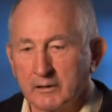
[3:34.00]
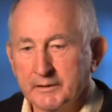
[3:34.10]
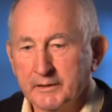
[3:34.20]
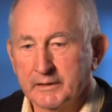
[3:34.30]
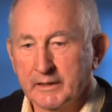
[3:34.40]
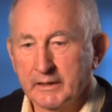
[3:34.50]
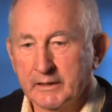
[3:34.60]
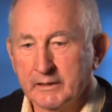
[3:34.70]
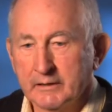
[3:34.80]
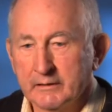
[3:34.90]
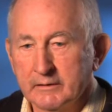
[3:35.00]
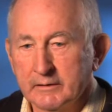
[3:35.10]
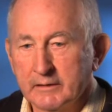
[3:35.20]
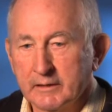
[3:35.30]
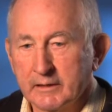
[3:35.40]
On the day
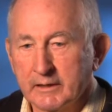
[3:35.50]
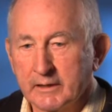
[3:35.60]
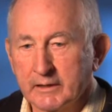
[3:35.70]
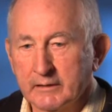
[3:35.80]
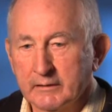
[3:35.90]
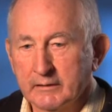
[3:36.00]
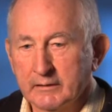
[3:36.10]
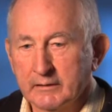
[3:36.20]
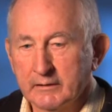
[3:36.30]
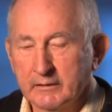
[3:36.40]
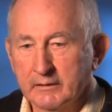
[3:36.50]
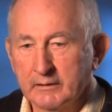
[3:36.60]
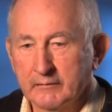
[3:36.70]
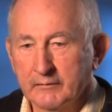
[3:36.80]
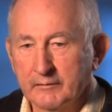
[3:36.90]
that
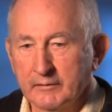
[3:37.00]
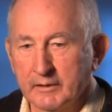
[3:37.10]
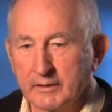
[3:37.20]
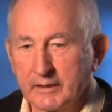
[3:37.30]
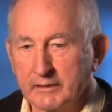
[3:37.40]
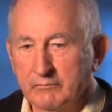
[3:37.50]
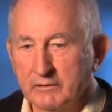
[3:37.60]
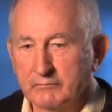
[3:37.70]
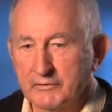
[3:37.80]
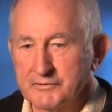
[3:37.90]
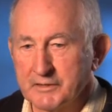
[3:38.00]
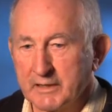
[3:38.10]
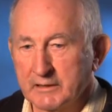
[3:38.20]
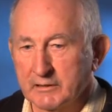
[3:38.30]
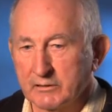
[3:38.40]
I had what was
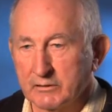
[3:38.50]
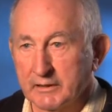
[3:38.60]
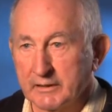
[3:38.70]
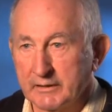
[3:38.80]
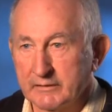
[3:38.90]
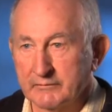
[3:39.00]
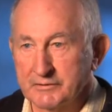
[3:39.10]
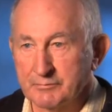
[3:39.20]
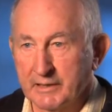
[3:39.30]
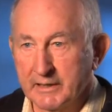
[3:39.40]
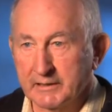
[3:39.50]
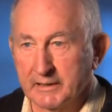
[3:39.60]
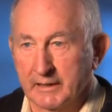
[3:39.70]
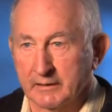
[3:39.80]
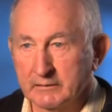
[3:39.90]
then called a nervous
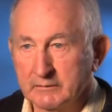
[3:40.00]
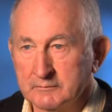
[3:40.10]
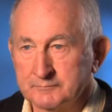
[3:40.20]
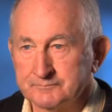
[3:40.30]
breakdown,